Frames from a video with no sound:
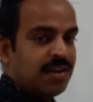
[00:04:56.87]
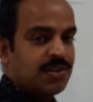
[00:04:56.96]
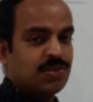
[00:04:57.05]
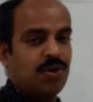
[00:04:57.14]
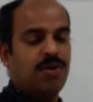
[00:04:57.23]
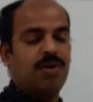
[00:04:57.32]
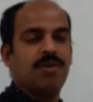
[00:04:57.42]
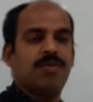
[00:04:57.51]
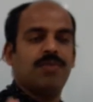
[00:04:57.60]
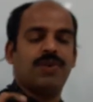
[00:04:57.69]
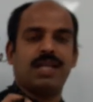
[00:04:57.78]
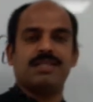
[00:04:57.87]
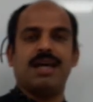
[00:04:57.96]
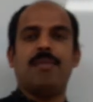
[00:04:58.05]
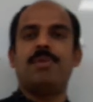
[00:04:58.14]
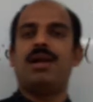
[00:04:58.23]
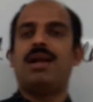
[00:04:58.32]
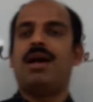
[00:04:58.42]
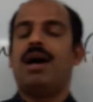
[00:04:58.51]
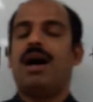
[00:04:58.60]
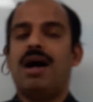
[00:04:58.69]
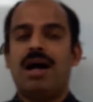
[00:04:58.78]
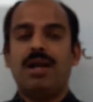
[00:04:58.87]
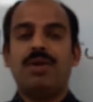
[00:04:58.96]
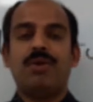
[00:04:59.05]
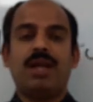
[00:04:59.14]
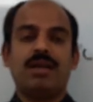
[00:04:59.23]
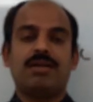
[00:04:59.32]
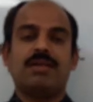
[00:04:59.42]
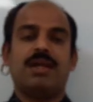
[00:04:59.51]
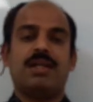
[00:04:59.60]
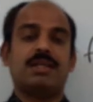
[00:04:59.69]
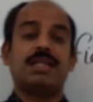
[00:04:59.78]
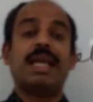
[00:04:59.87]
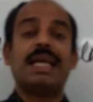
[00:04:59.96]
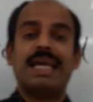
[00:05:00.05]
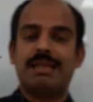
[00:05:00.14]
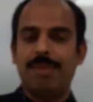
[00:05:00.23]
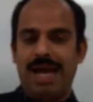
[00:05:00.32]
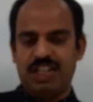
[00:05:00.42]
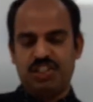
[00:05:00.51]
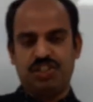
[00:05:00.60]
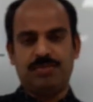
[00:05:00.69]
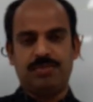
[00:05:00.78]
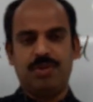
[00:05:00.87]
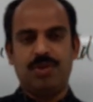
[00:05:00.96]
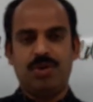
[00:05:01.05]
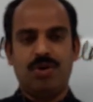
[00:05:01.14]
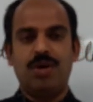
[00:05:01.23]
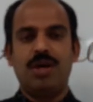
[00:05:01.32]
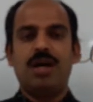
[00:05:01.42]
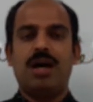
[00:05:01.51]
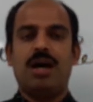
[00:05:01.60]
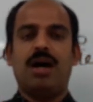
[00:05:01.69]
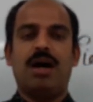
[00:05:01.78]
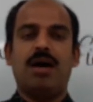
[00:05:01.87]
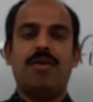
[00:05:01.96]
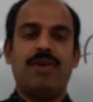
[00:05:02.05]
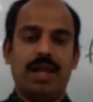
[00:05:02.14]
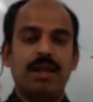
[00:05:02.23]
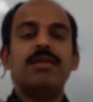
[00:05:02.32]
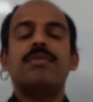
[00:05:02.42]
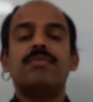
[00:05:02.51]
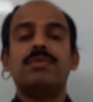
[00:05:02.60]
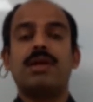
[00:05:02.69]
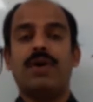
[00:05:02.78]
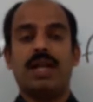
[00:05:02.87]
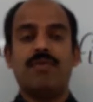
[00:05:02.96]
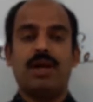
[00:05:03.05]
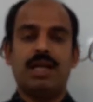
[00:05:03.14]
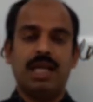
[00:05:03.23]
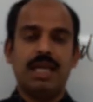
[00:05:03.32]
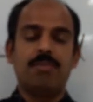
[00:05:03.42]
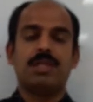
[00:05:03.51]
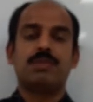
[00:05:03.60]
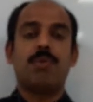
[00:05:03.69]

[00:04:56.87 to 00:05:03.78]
So, for example, during this cricket match, you know, when one team is